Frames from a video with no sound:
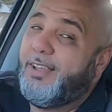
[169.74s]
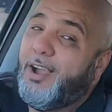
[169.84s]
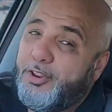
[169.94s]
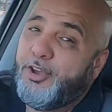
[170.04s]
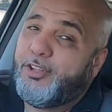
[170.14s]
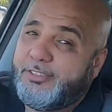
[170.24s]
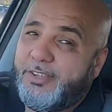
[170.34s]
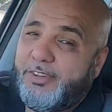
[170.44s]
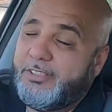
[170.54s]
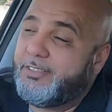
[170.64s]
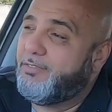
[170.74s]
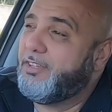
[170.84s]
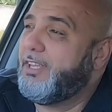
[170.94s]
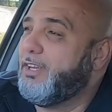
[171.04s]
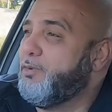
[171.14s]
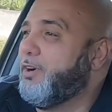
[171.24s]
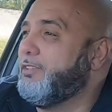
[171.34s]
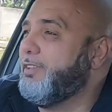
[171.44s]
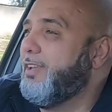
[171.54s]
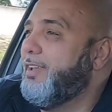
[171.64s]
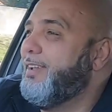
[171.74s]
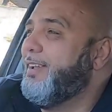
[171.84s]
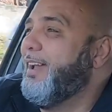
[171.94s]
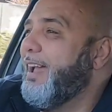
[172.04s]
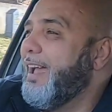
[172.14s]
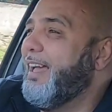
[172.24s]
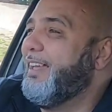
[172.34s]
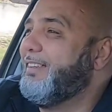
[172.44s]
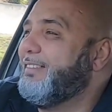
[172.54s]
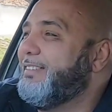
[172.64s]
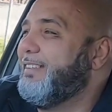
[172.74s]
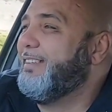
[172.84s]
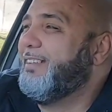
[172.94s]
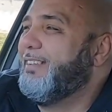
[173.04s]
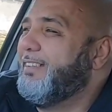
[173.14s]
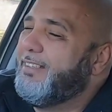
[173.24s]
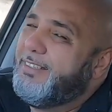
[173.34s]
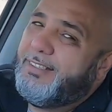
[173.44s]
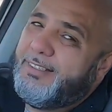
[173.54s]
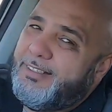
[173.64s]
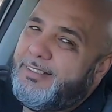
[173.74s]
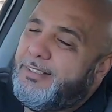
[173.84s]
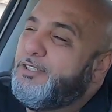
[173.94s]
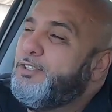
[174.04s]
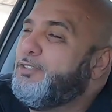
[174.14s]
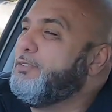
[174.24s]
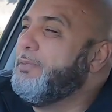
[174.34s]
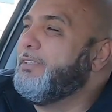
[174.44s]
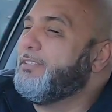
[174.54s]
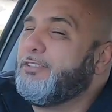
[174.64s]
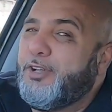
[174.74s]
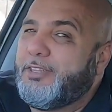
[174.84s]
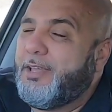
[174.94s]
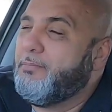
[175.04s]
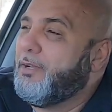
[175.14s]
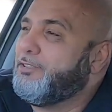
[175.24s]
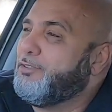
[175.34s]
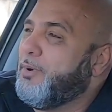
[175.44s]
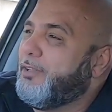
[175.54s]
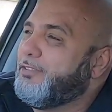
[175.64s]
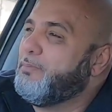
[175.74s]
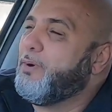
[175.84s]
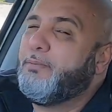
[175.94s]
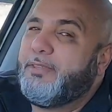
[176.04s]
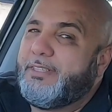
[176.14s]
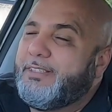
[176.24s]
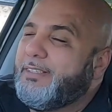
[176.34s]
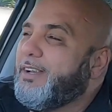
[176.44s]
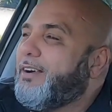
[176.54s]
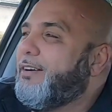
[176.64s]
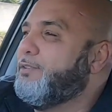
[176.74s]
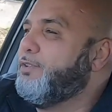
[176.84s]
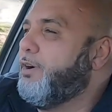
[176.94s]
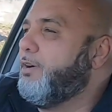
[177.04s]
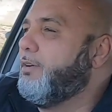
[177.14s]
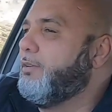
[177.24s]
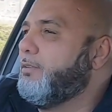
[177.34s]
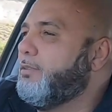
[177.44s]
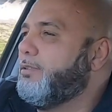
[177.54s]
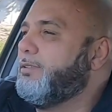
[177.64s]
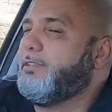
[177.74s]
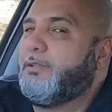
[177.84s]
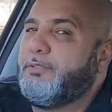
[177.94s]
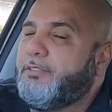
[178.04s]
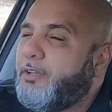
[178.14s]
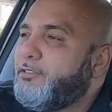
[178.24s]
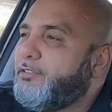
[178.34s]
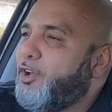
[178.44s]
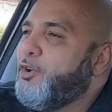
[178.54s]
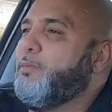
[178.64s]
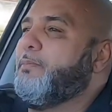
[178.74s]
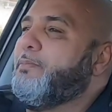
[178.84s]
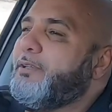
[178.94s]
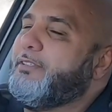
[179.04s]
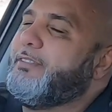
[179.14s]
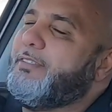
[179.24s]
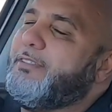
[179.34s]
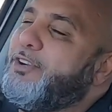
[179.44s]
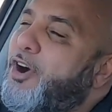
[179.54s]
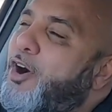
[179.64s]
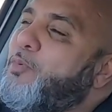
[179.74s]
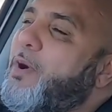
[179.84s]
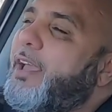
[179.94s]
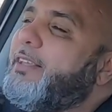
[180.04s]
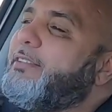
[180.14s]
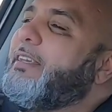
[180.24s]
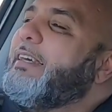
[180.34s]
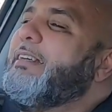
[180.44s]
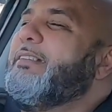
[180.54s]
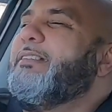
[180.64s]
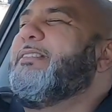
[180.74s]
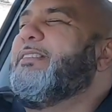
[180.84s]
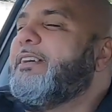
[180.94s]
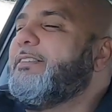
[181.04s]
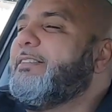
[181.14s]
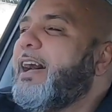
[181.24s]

only got 77 kilowatts, and the Newton meters is not that much as well. So you're probably thinking, oh no, it's going to be so slow. But listen, this car weighs just